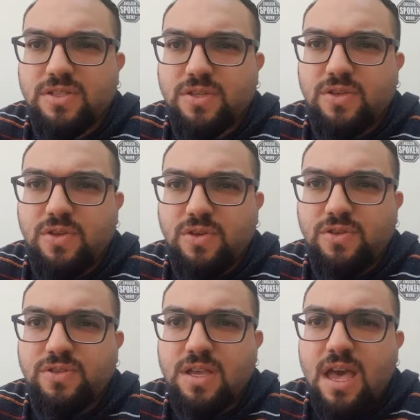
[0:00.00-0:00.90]
to
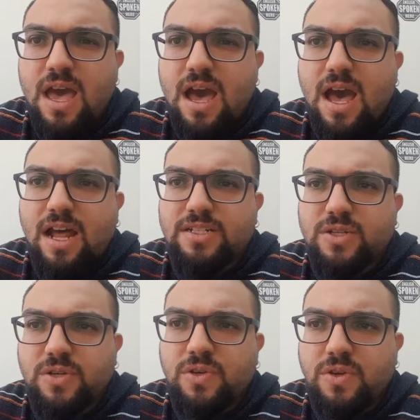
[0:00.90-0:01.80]
use, are
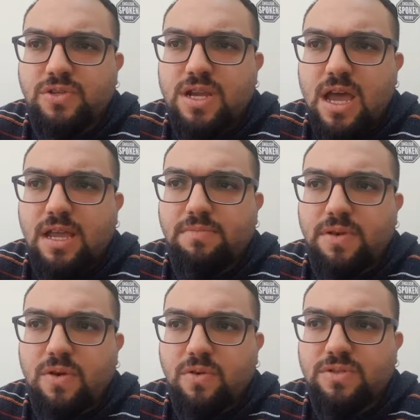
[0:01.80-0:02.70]
tongue-tied
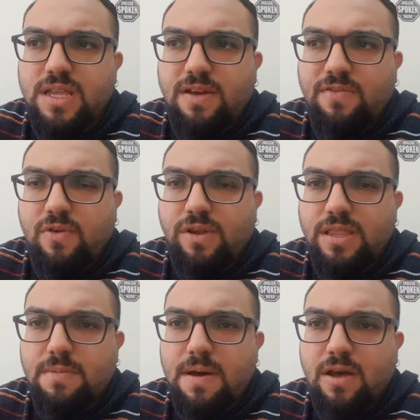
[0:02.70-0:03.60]
because they are
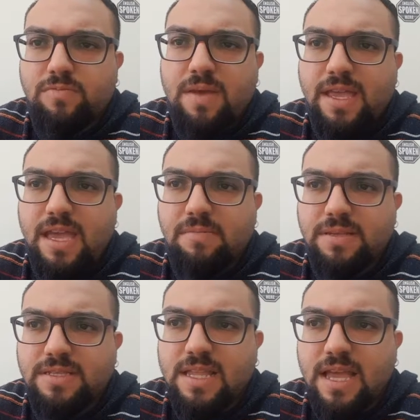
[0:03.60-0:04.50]
worried about making
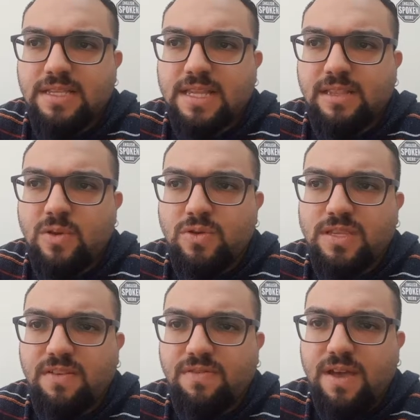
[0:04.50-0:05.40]
mistakes and
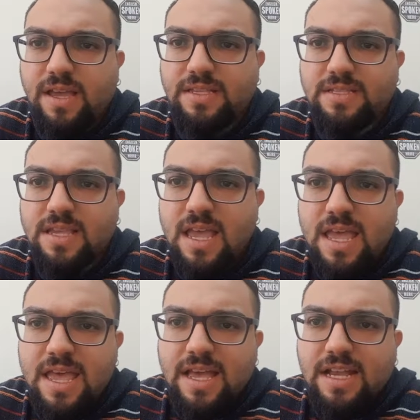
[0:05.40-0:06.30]
losing face,
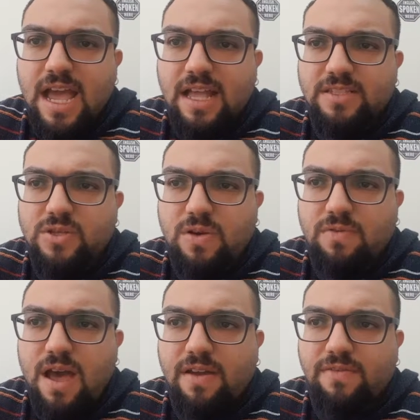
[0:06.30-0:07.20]
can't
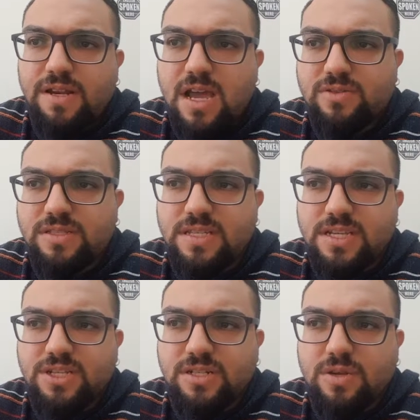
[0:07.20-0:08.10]
survive without a
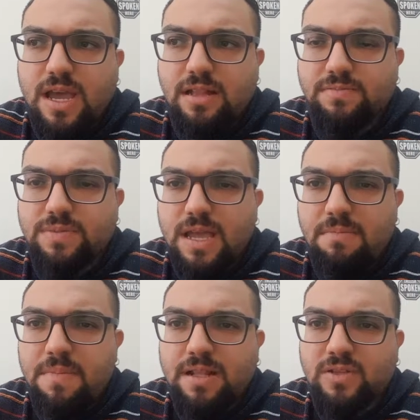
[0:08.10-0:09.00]
teacher to help
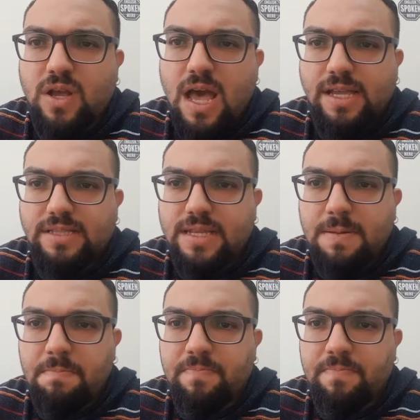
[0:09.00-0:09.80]
them and guide them,